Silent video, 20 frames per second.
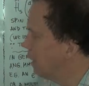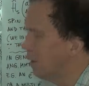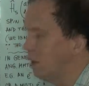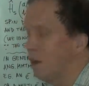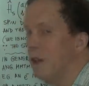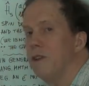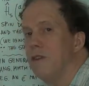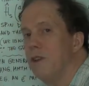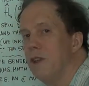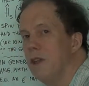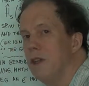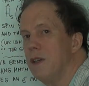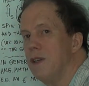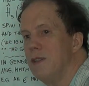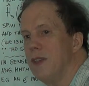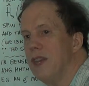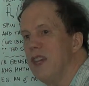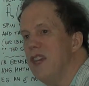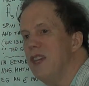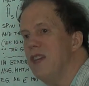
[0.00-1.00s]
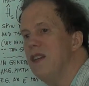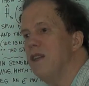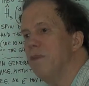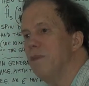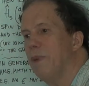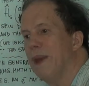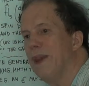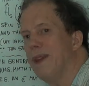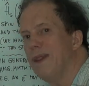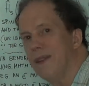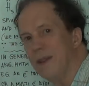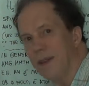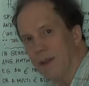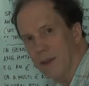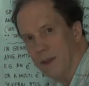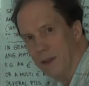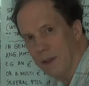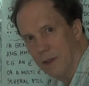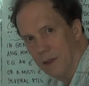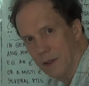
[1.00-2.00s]
if it is
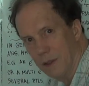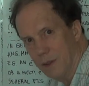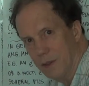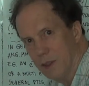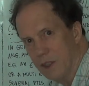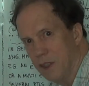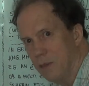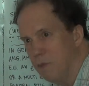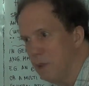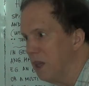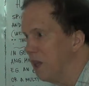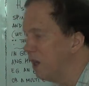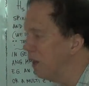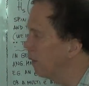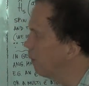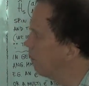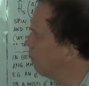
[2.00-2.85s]
independent of spin,